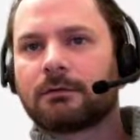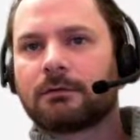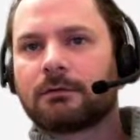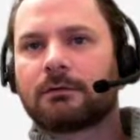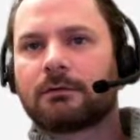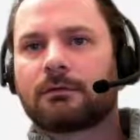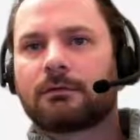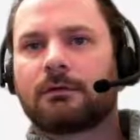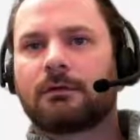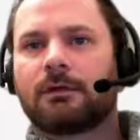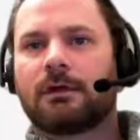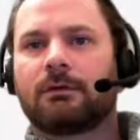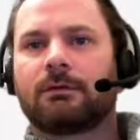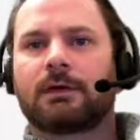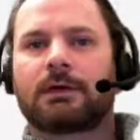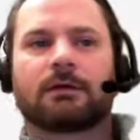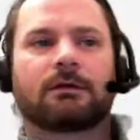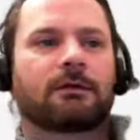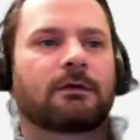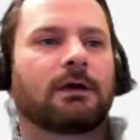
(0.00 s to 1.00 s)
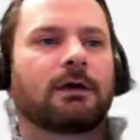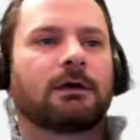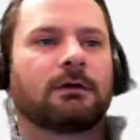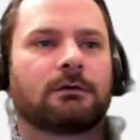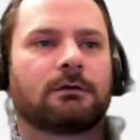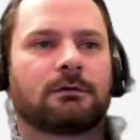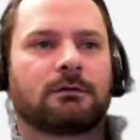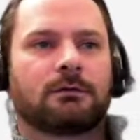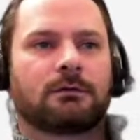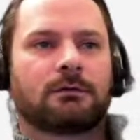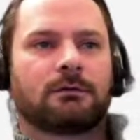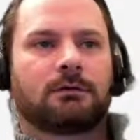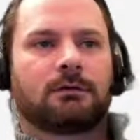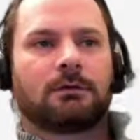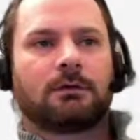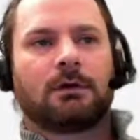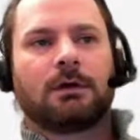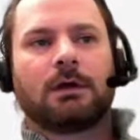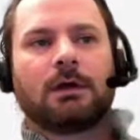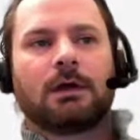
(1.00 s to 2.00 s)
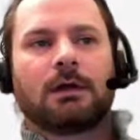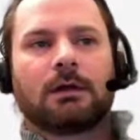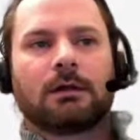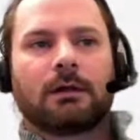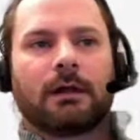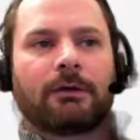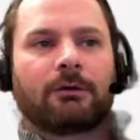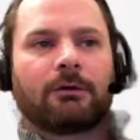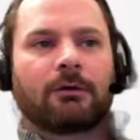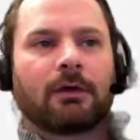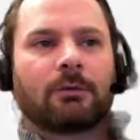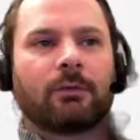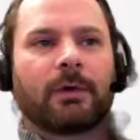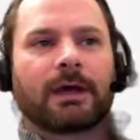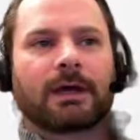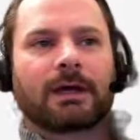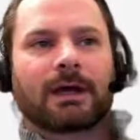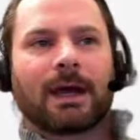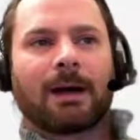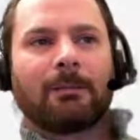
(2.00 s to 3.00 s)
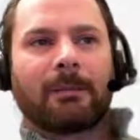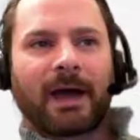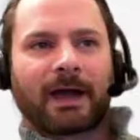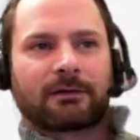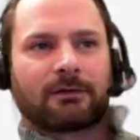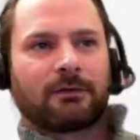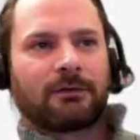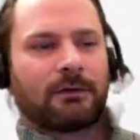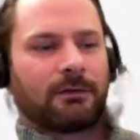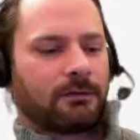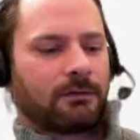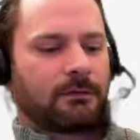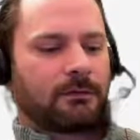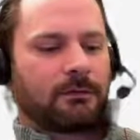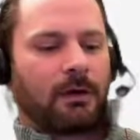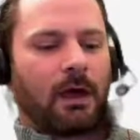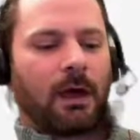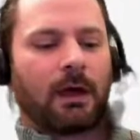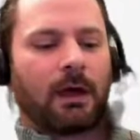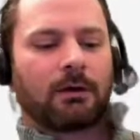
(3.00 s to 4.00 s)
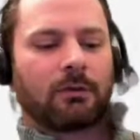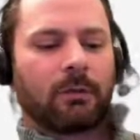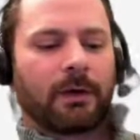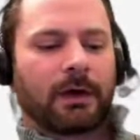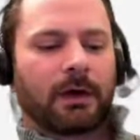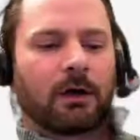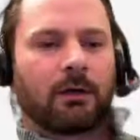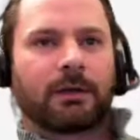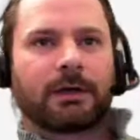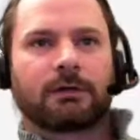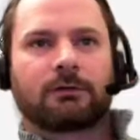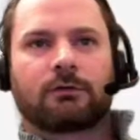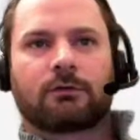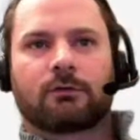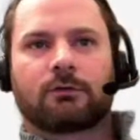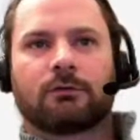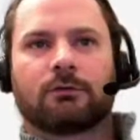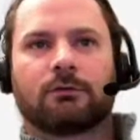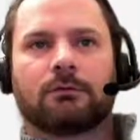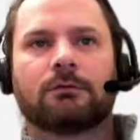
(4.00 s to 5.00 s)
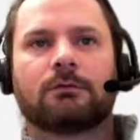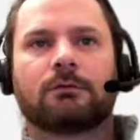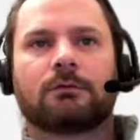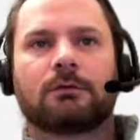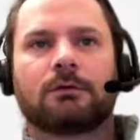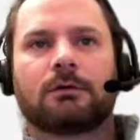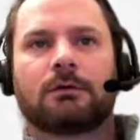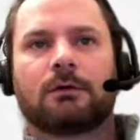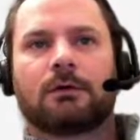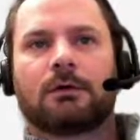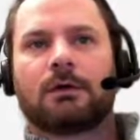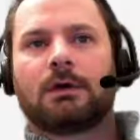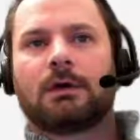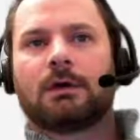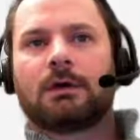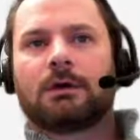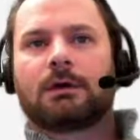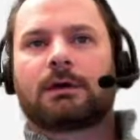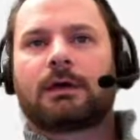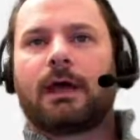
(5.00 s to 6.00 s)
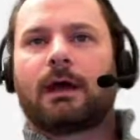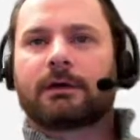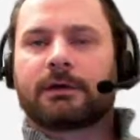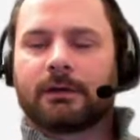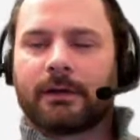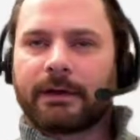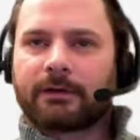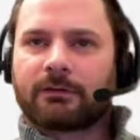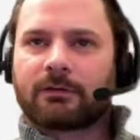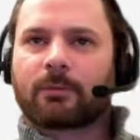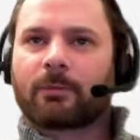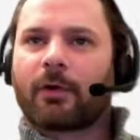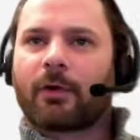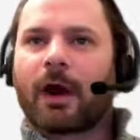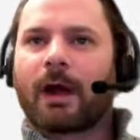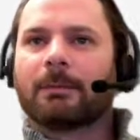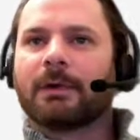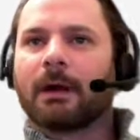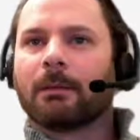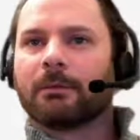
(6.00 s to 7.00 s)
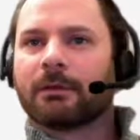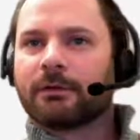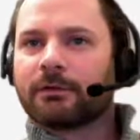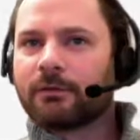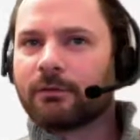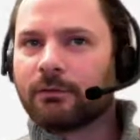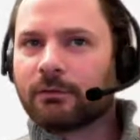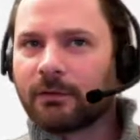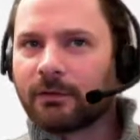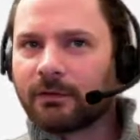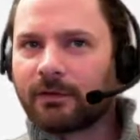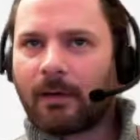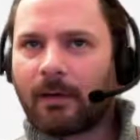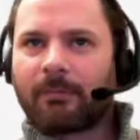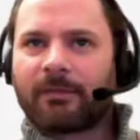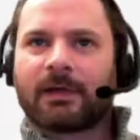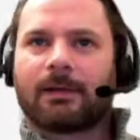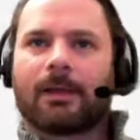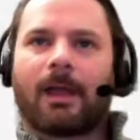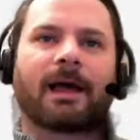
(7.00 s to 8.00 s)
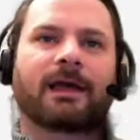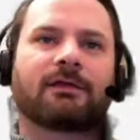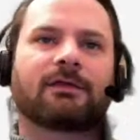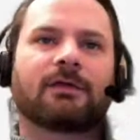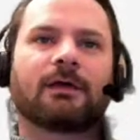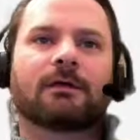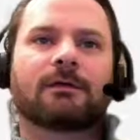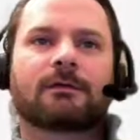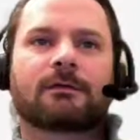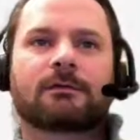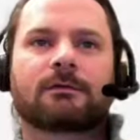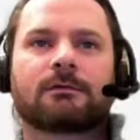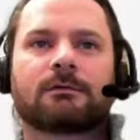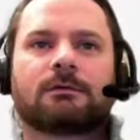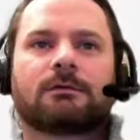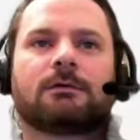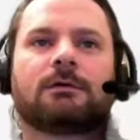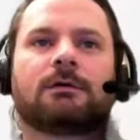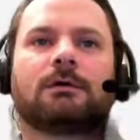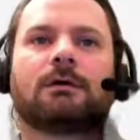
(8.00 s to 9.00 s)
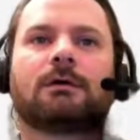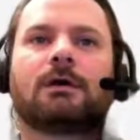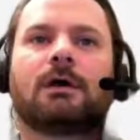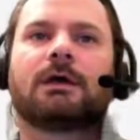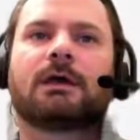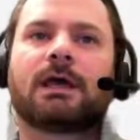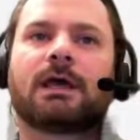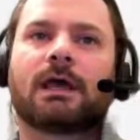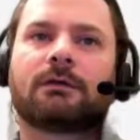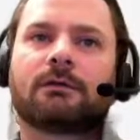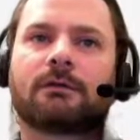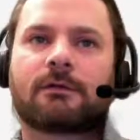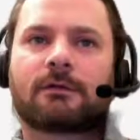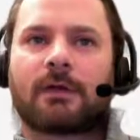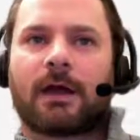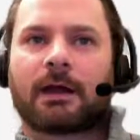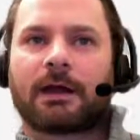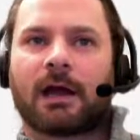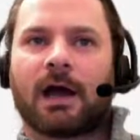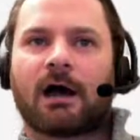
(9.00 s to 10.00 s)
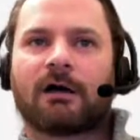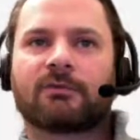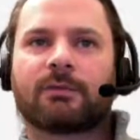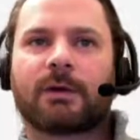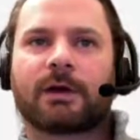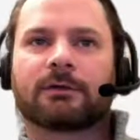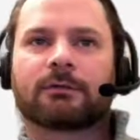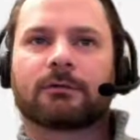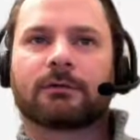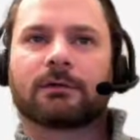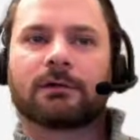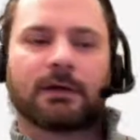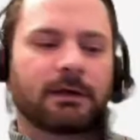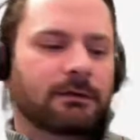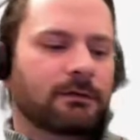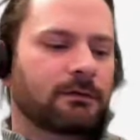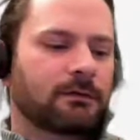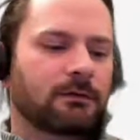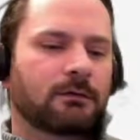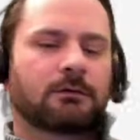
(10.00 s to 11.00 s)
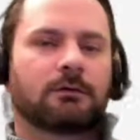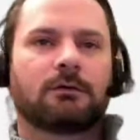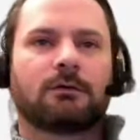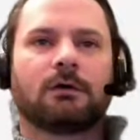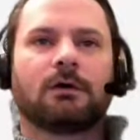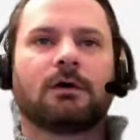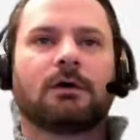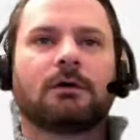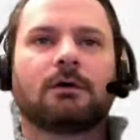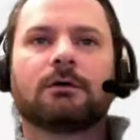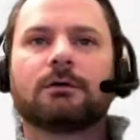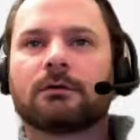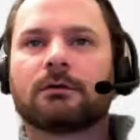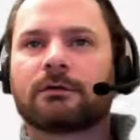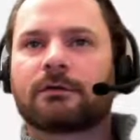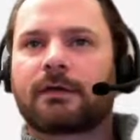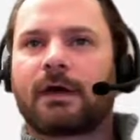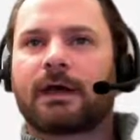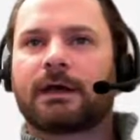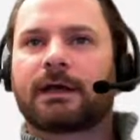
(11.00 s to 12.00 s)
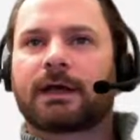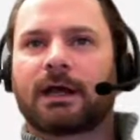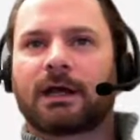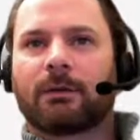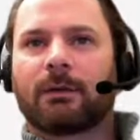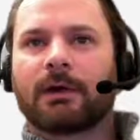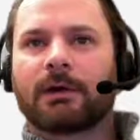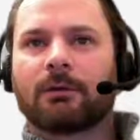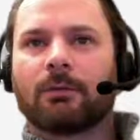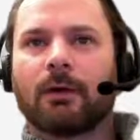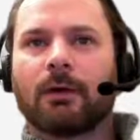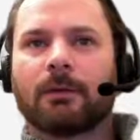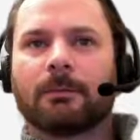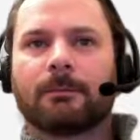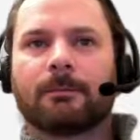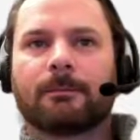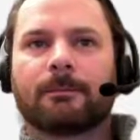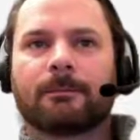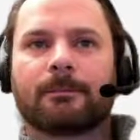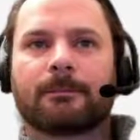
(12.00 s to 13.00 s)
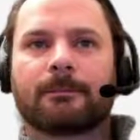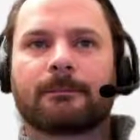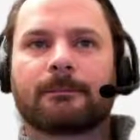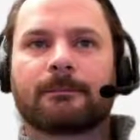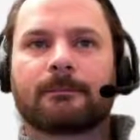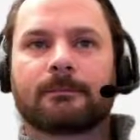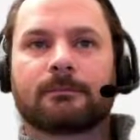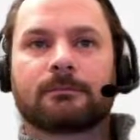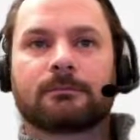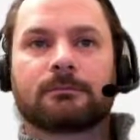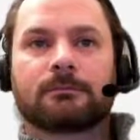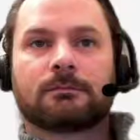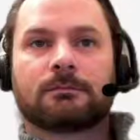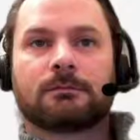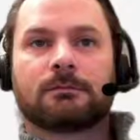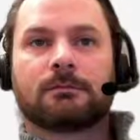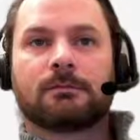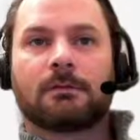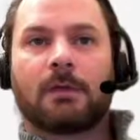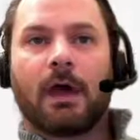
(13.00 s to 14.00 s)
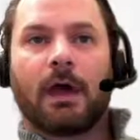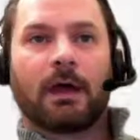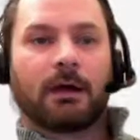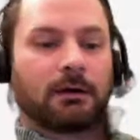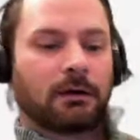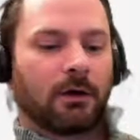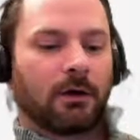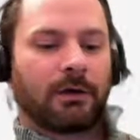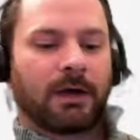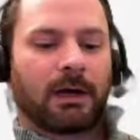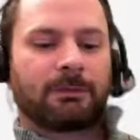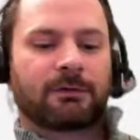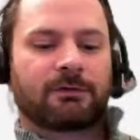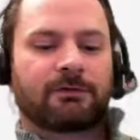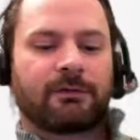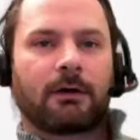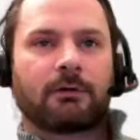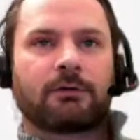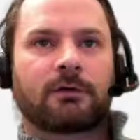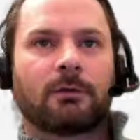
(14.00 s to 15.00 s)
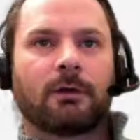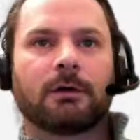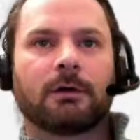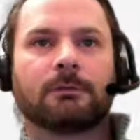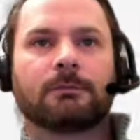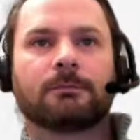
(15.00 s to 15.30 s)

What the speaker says: So there we can see. Later on, we're going to come back to this, and we're going to calculate some prime numbers using something like this. Again, starting halfway through the list, or starting anywhere you want, and going up as far as you want.